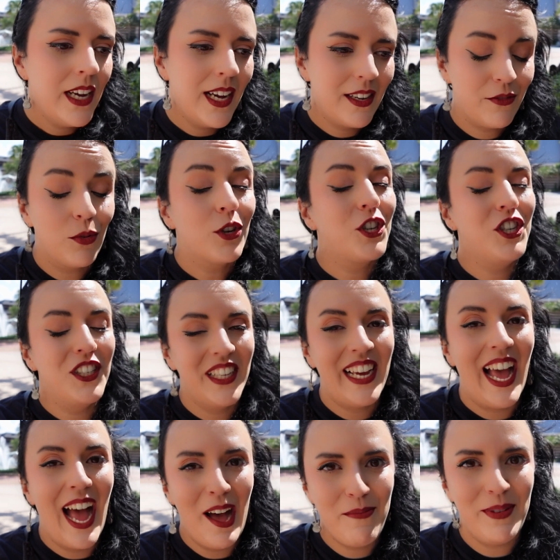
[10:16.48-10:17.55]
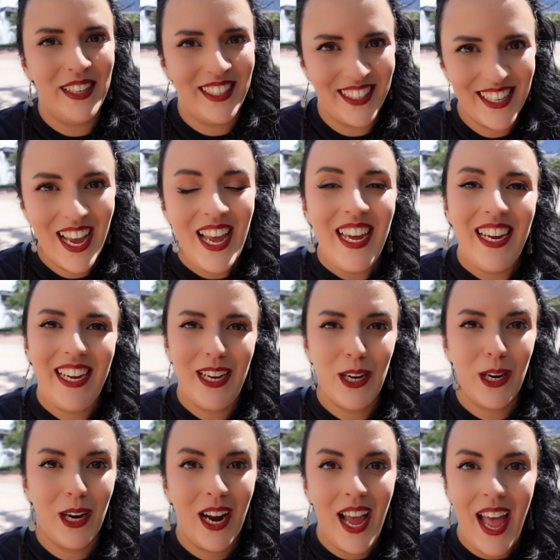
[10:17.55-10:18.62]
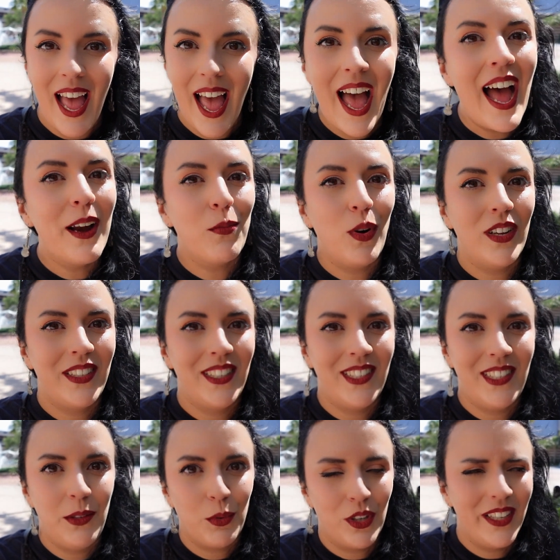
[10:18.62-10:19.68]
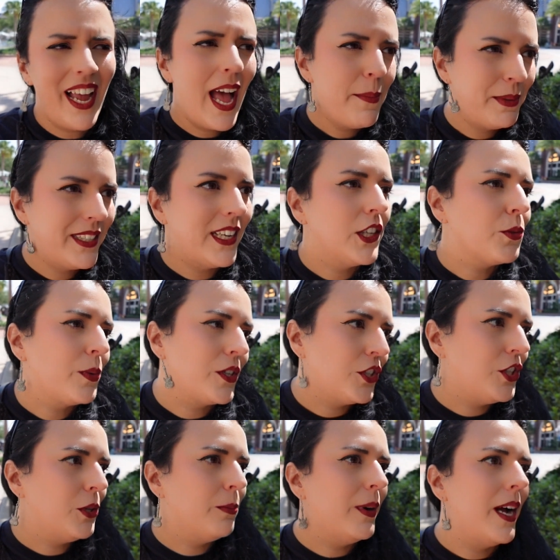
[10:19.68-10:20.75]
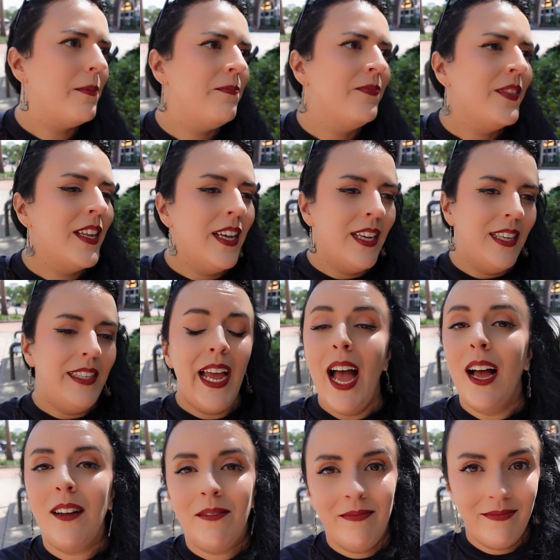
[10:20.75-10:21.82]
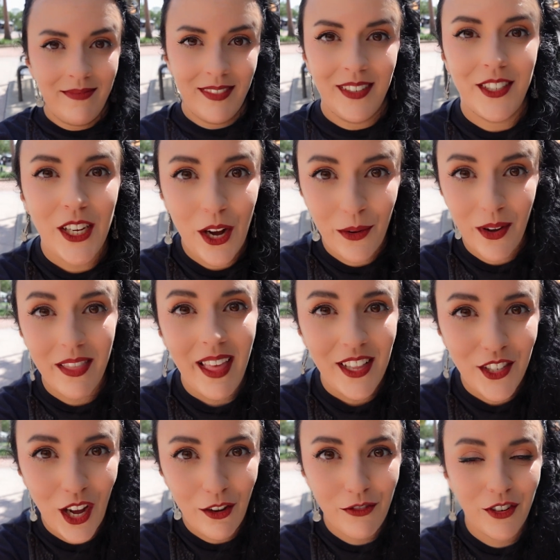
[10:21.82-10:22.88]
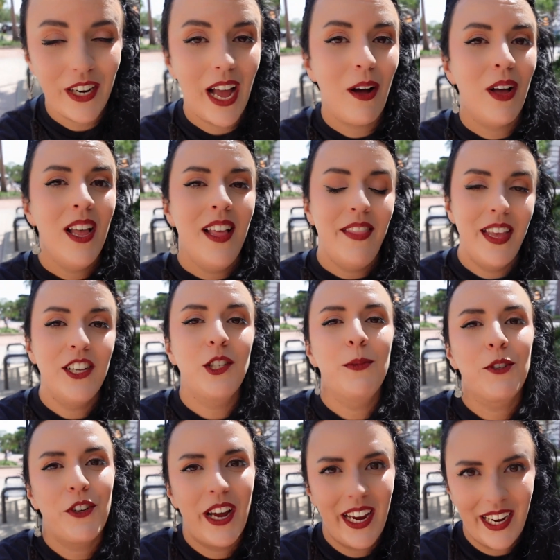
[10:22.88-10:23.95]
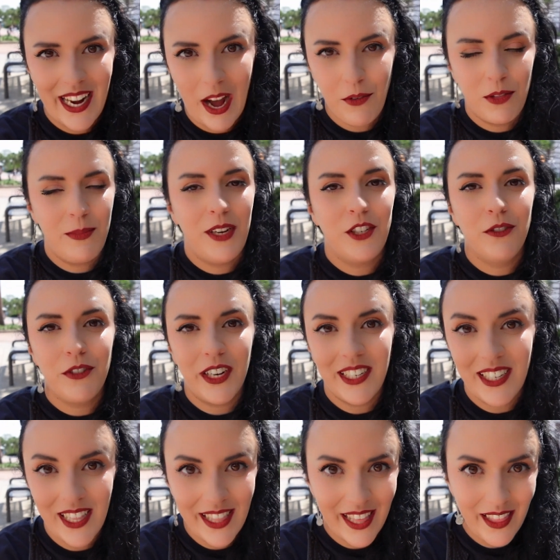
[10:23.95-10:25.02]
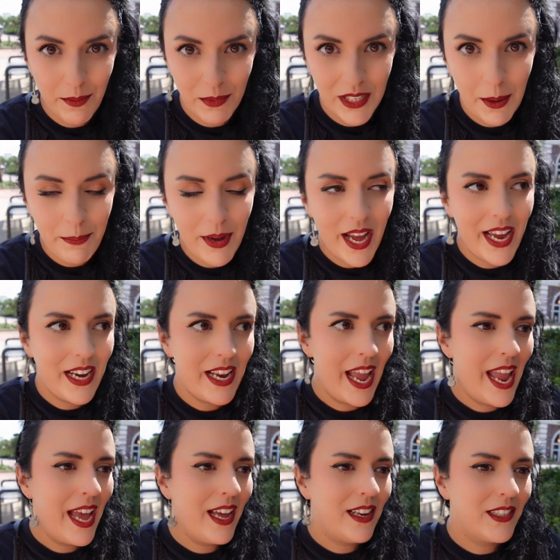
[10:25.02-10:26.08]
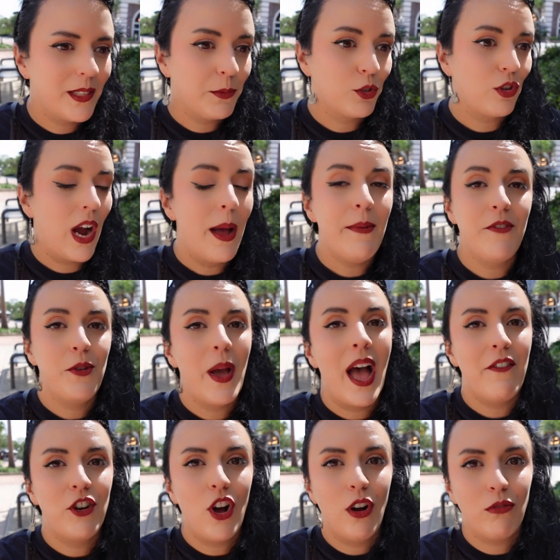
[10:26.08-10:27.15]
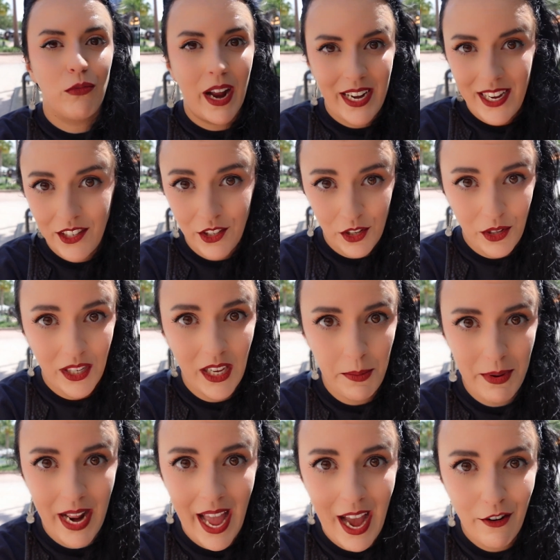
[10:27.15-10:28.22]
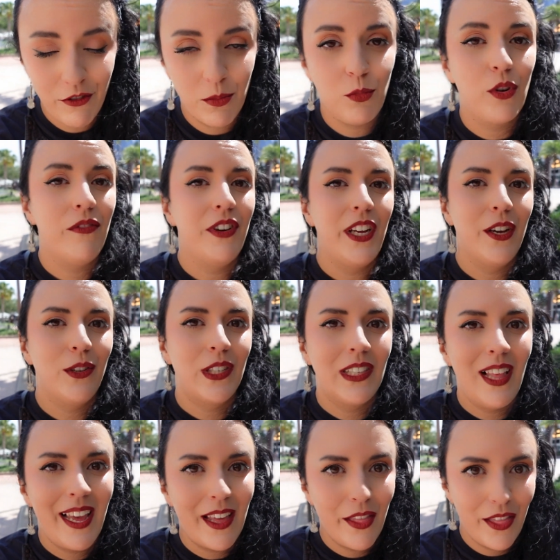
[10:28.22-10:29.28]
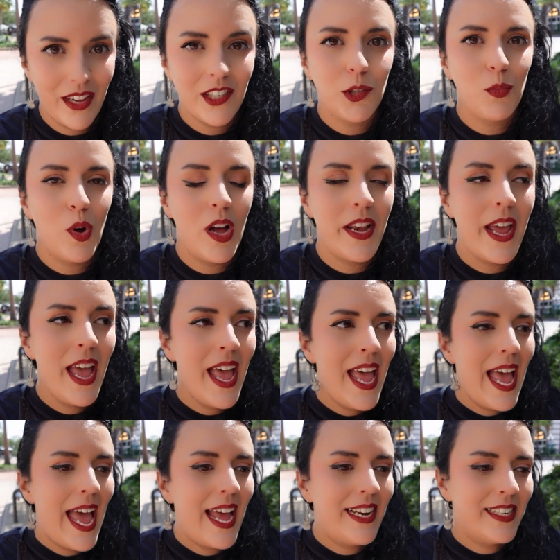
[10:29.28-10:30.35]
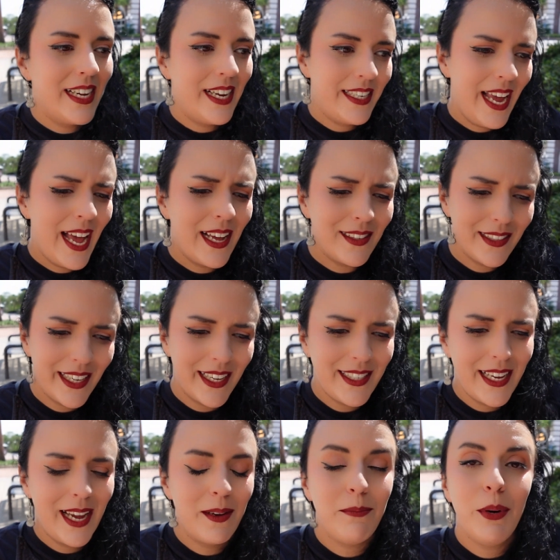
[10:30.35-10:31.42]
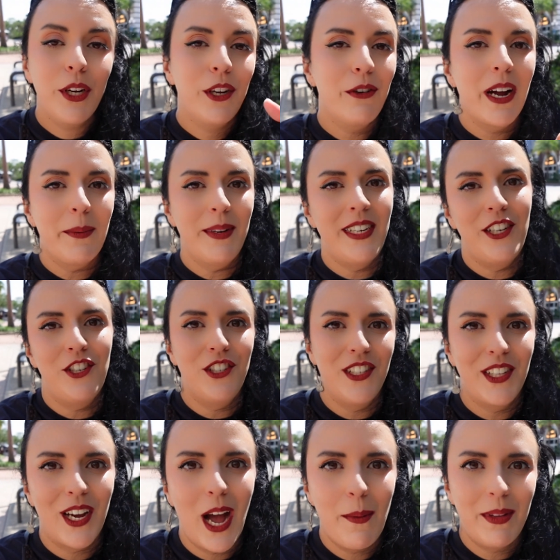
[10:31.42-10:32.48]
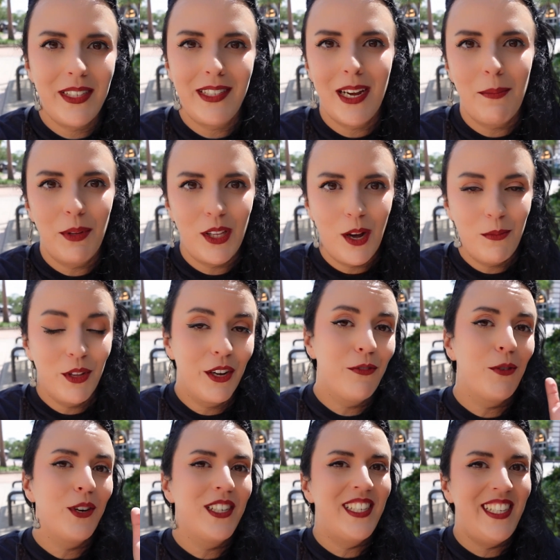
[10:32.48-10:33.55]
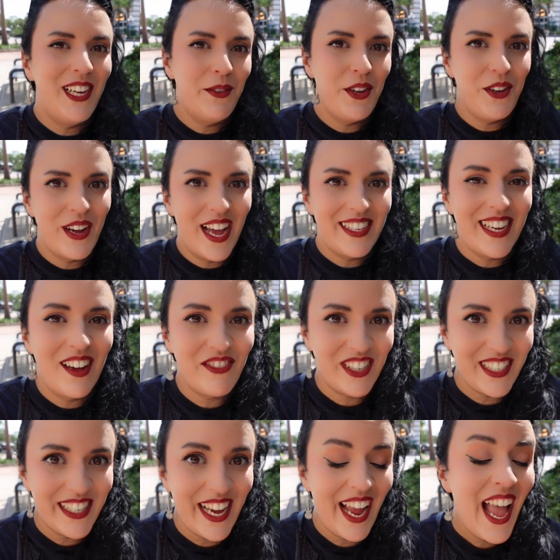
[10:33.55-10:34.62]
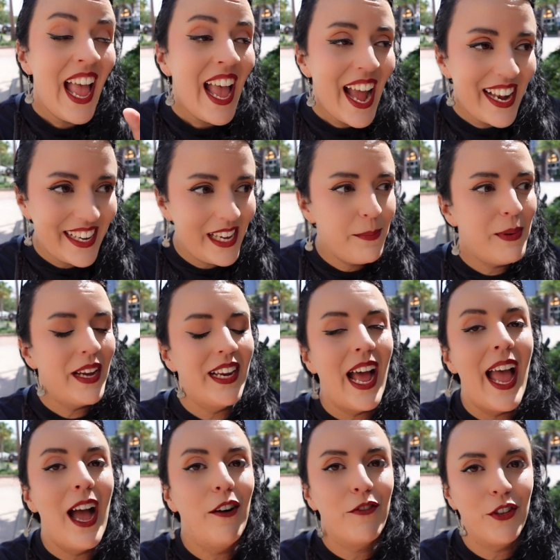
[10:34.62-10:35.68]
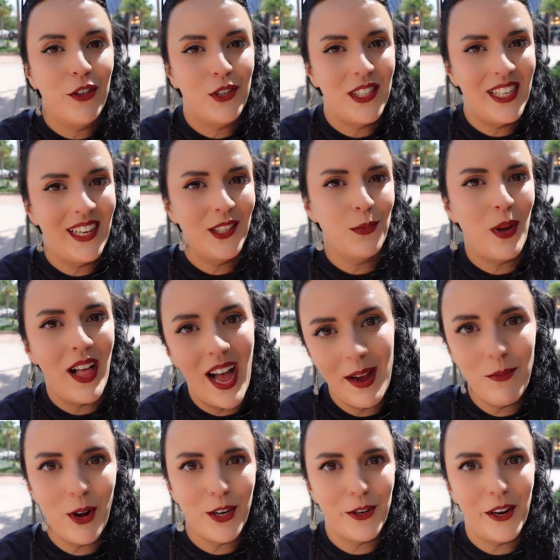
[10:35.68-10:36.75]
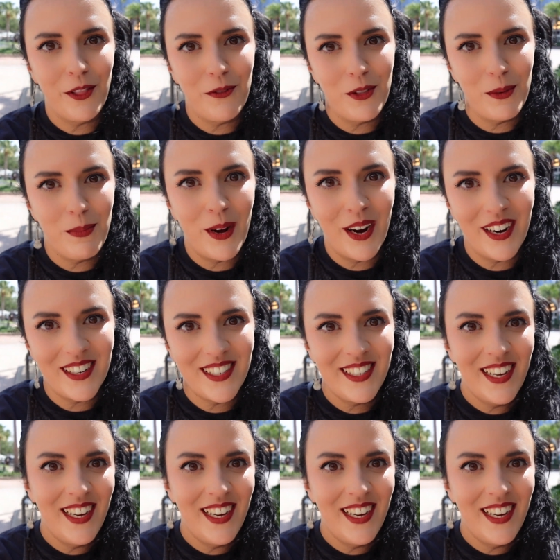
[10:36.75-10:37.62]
unfortunately happens here at Walt Disney World. It happens elsewhere too, but yeah. So that's all for now. Thanks so much for hanging out with me. Don't forget to hit that thumbs up button and subscribe if you haven't already, so you can keep an eye out for more videos like this one. And yeah, like I said, put your recommendations in the comments down below. I'm looking forward to seeing what you guys have to say and keeping an eye out for those things while I'm wandering through the parks.